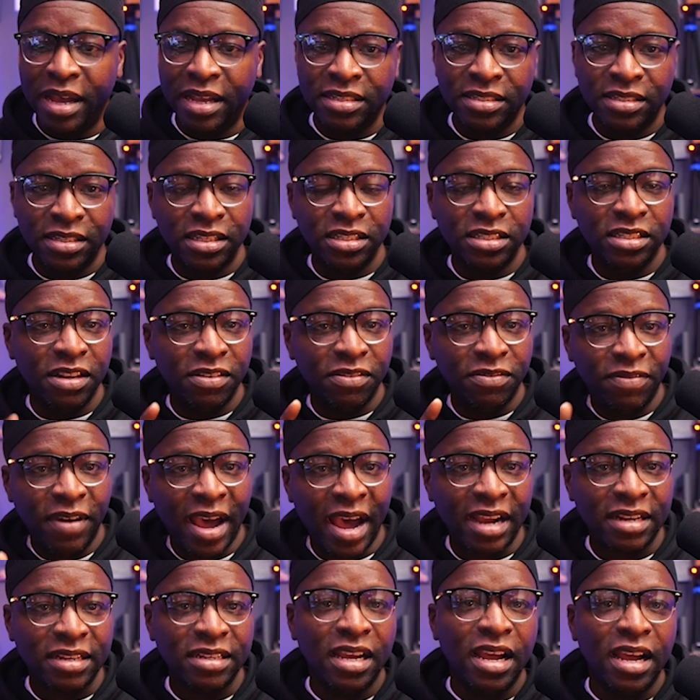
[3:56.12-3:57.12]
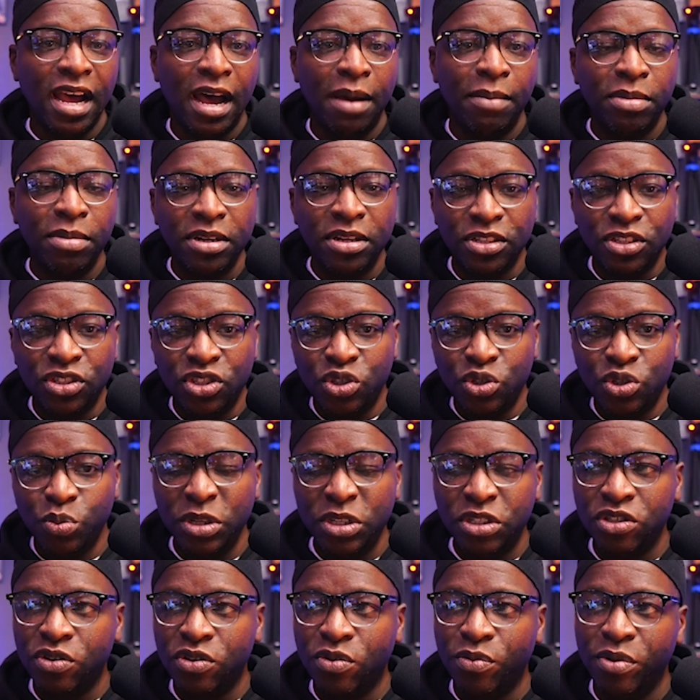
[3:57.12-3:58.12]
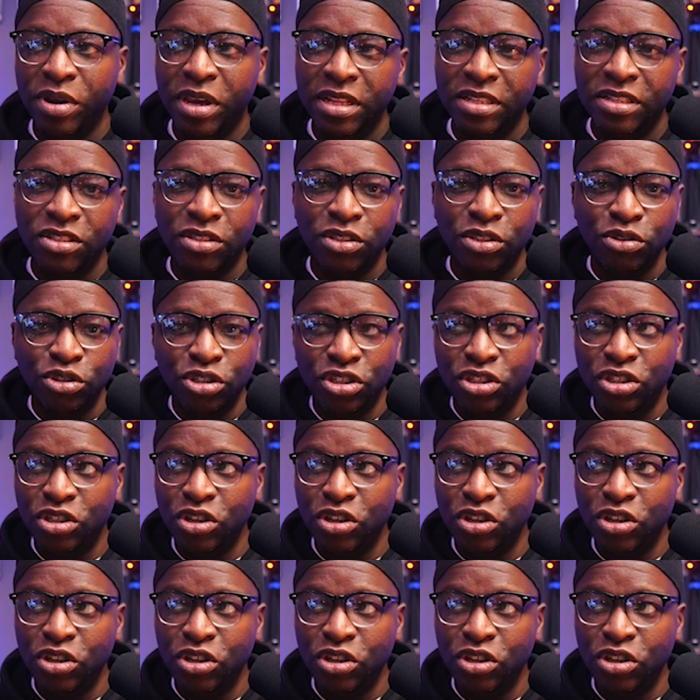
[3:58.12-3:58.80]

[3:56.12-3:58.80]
message. In fact, I'm going to switch screens to